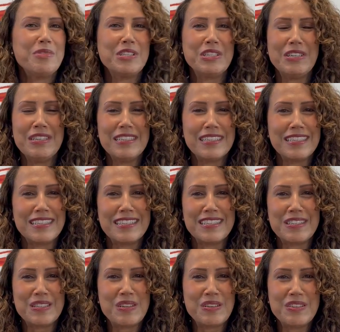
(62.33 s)
learn this?
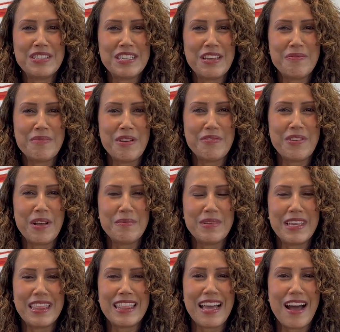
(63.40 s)
This could have saved my
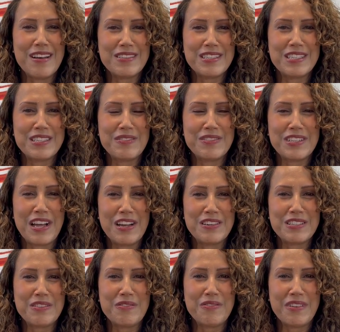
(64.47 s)
family thousands of
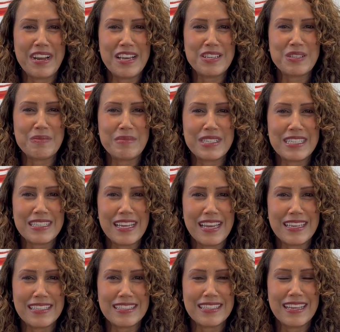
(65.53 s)
dollars in financial
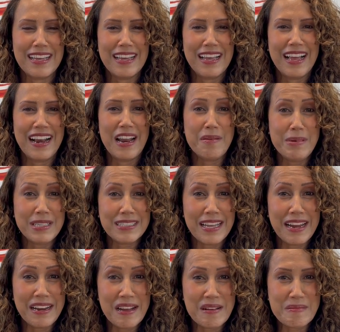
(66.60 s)
mistakes. Let me
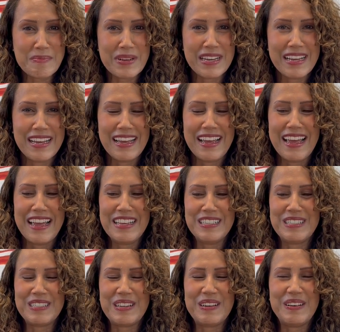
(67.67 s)
sign up. And
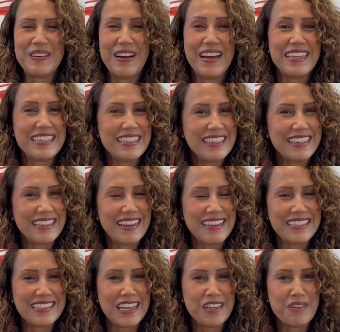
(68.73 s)
so I did. I
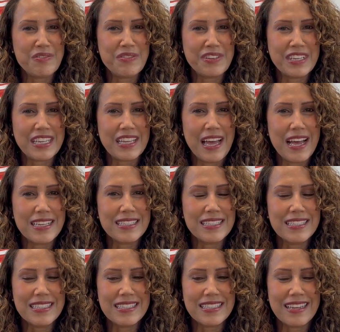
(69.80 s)
signed up for the
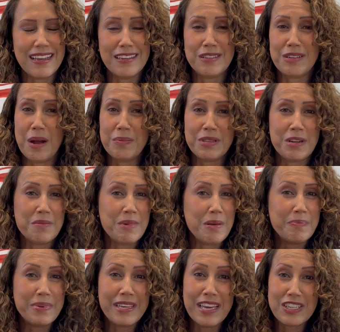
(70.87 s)
classes, I dropped out of my
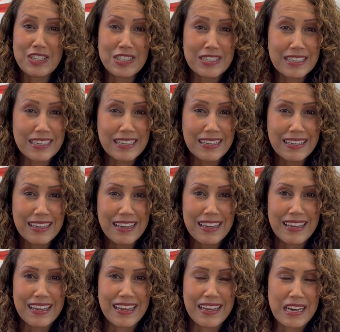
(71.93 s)
PhD,
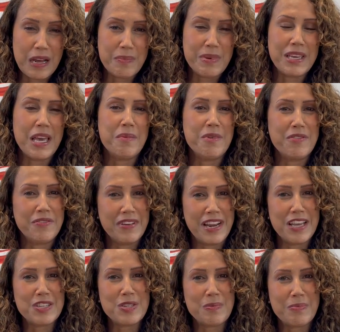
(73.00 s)
and I became a
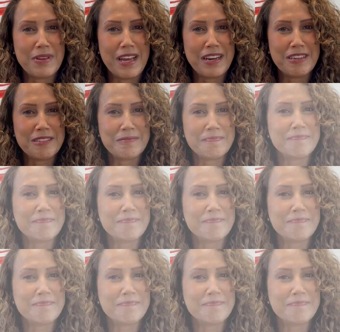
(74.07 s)
financial planner.